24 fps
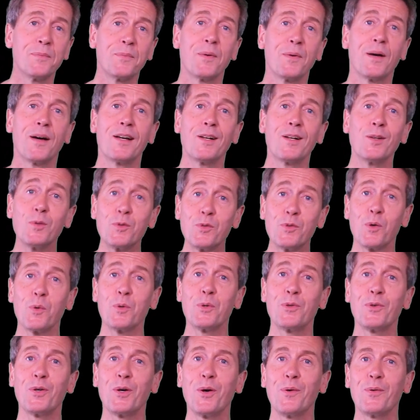I look
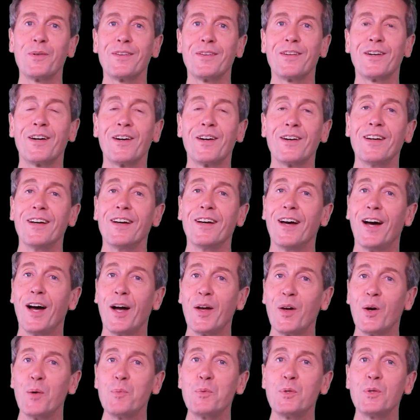forward to going there. I
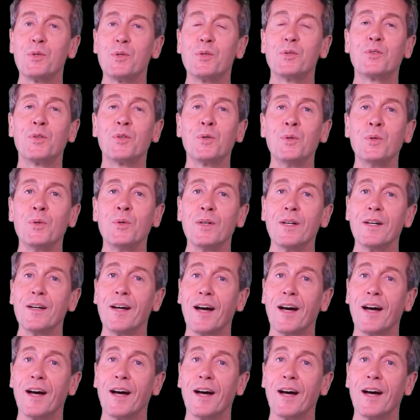hope you do too.